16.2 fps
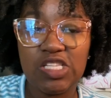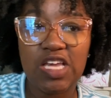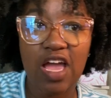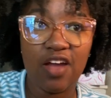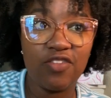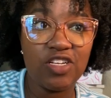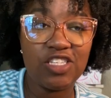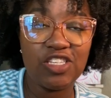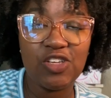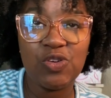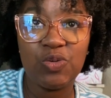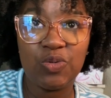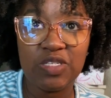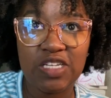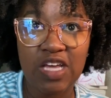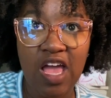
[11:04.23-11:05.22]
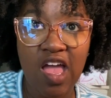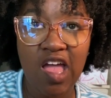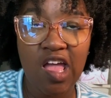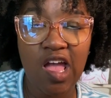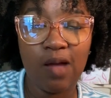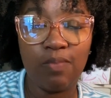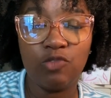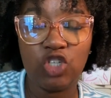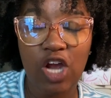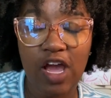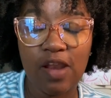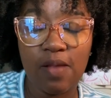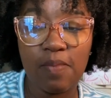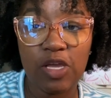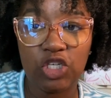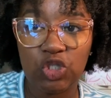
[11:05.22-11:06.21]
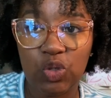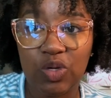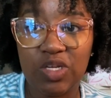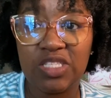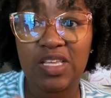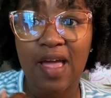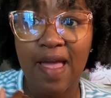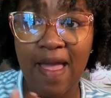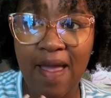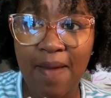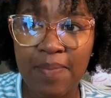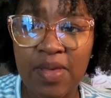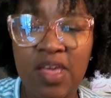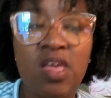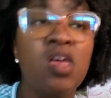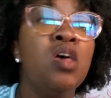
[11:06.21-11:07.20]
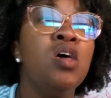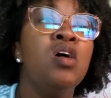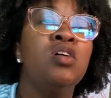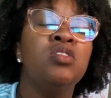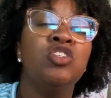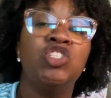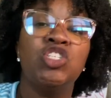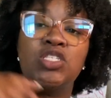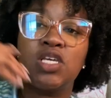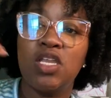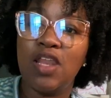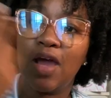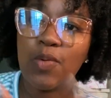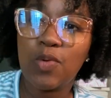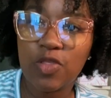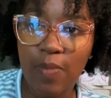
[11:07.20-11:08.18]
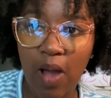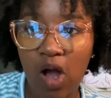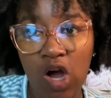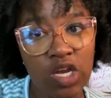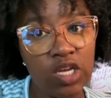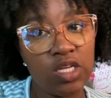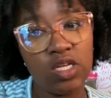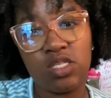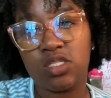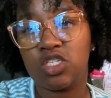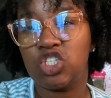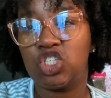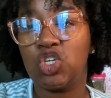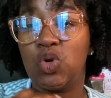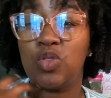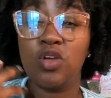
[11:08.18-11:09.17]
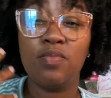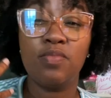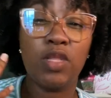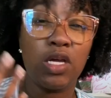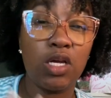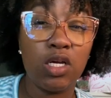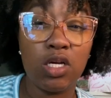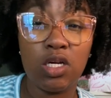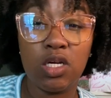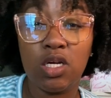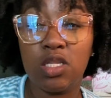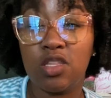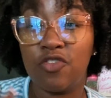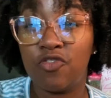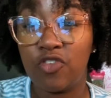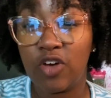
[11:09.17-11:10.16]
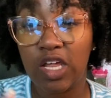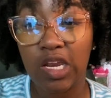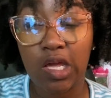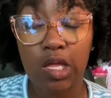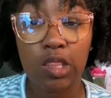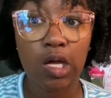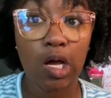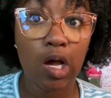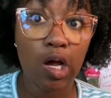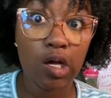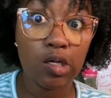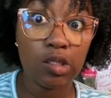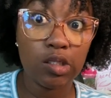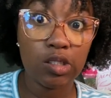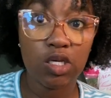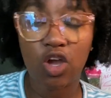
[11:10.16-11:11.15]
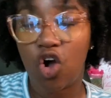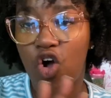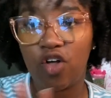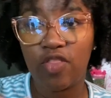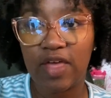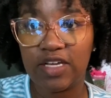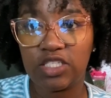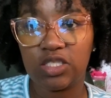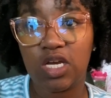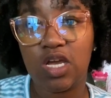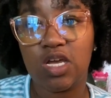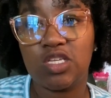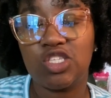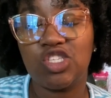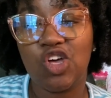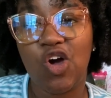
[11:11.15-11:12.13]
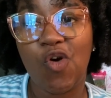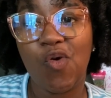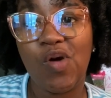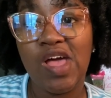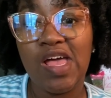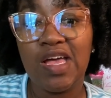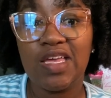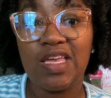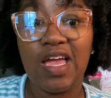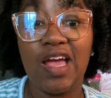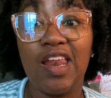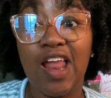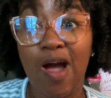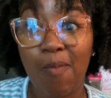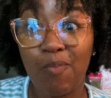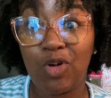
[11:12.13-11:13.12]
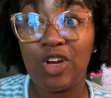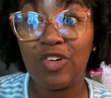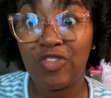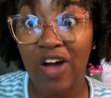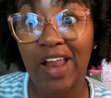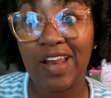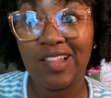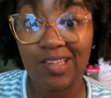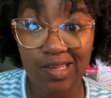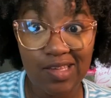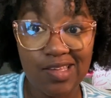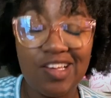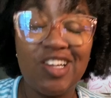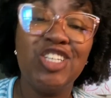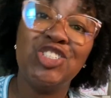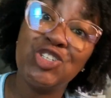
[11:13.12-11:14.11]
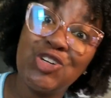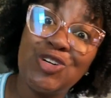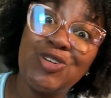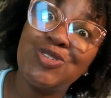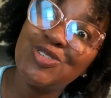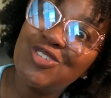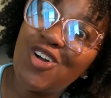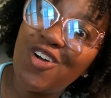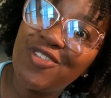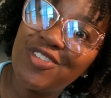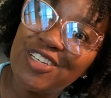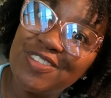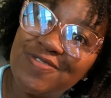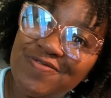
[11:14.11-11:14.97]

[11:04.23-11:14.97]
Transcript: every single day. I'm trying to make sure it's a habit to just connect with my audience, show them the good, the funny, the ugly, all that jazz. So yeah, now I'm gonna finally eat because your girl's starving.